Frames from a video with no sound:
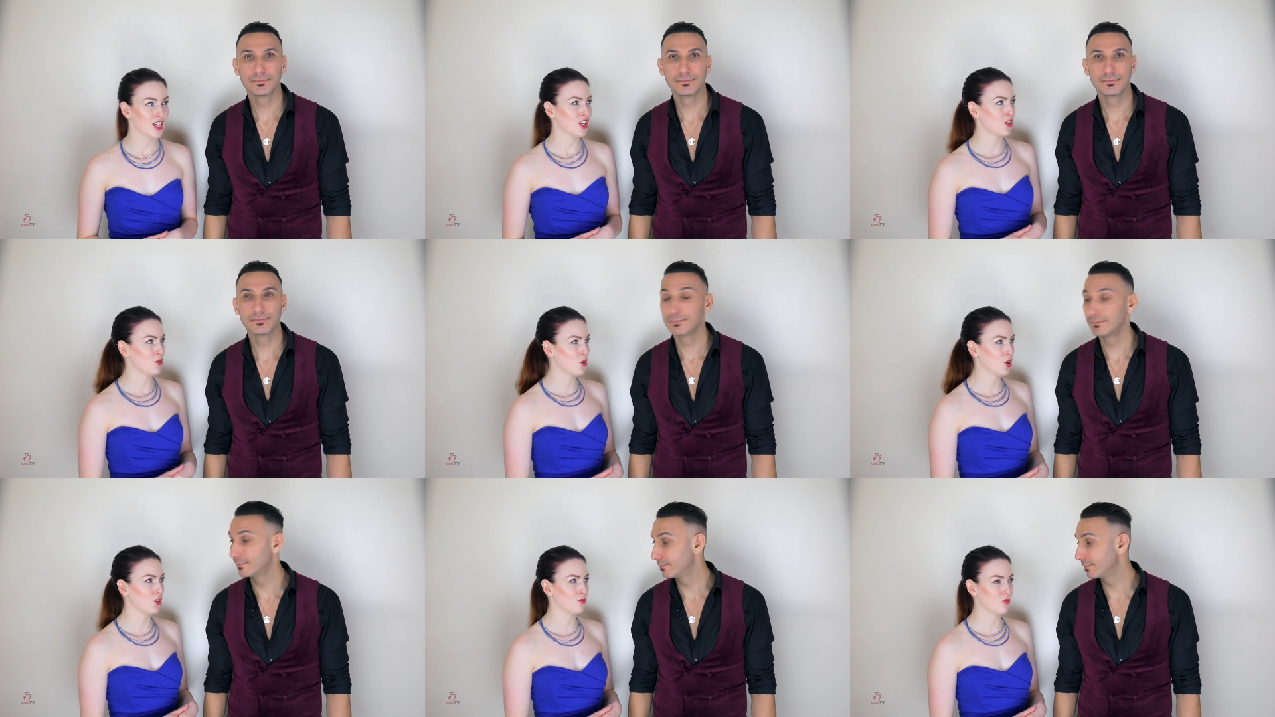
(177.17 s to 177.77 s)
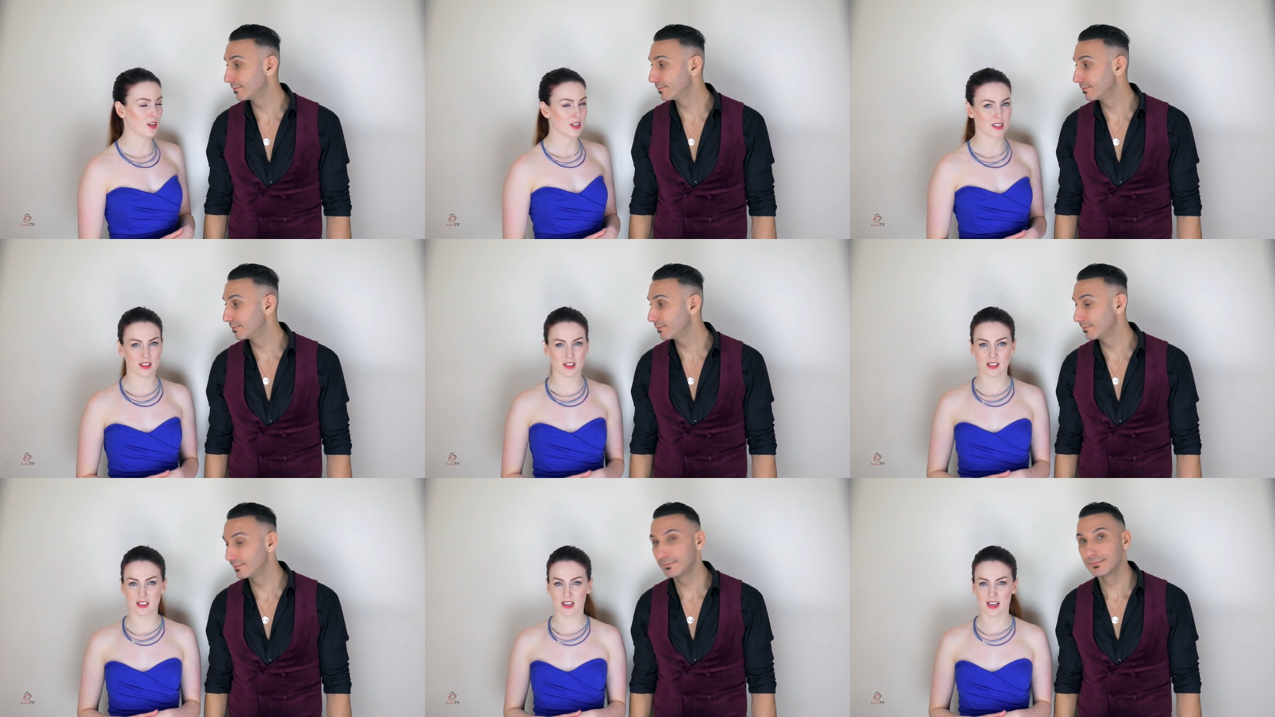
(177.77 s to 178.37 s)
Speaker 1: you could run into
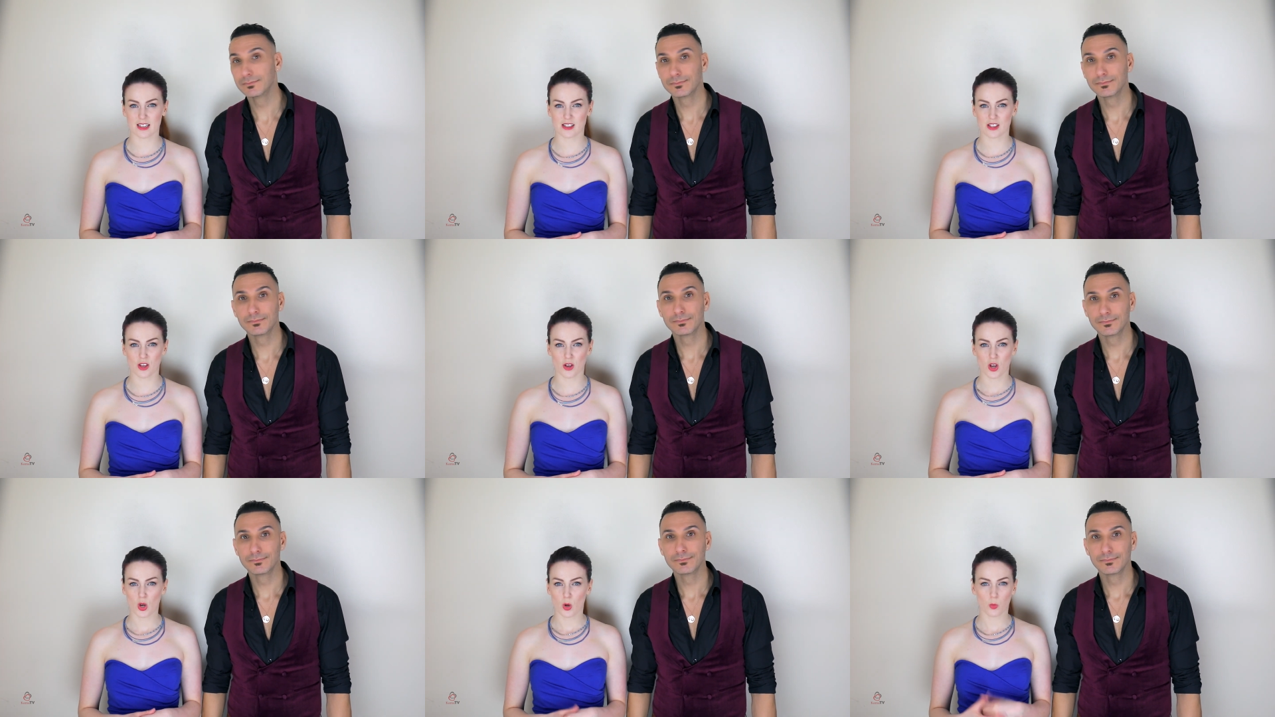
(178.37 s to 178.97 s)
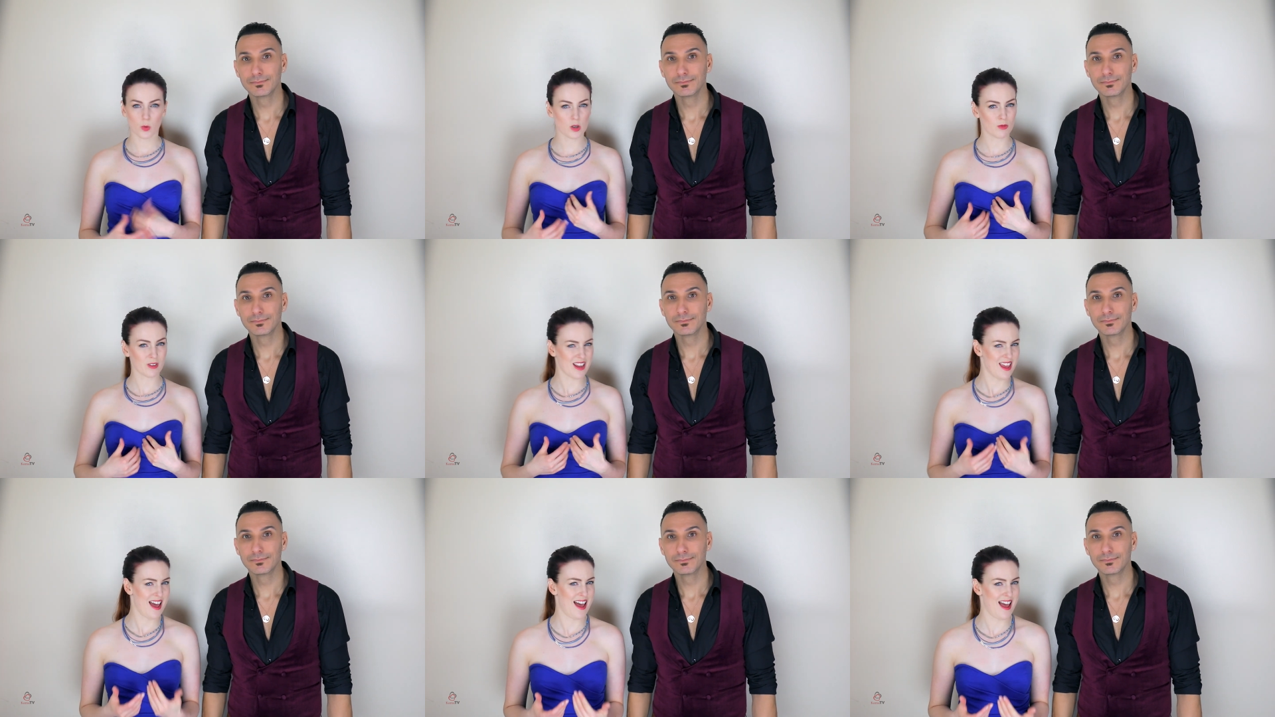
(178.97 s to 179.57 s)
the stance that we
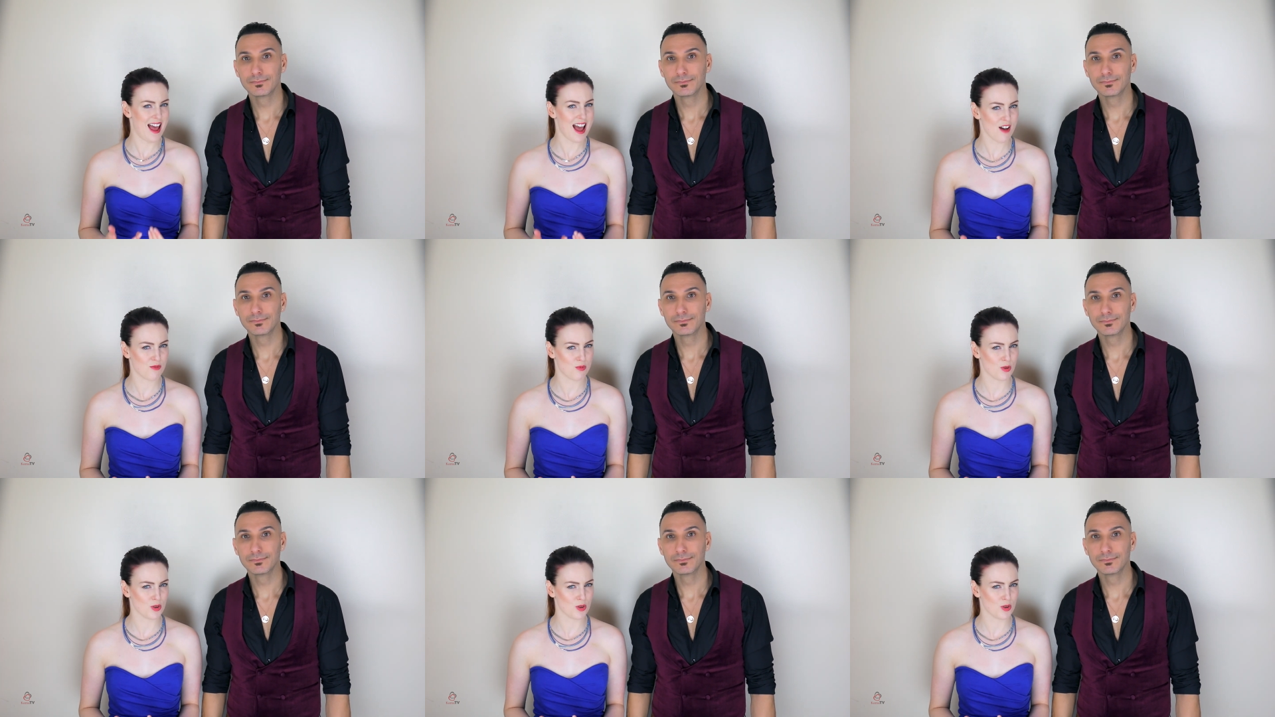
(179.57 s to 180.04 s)
already have